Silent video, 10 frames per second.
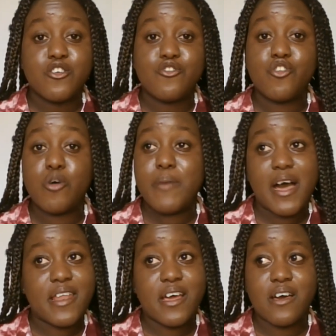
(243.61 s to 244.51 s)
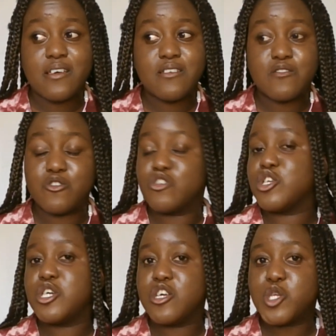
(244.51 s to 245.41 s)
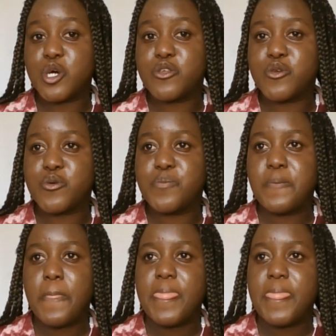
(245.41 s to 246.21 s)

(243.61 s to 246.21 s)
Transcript: you know Bana, he's going to change on you.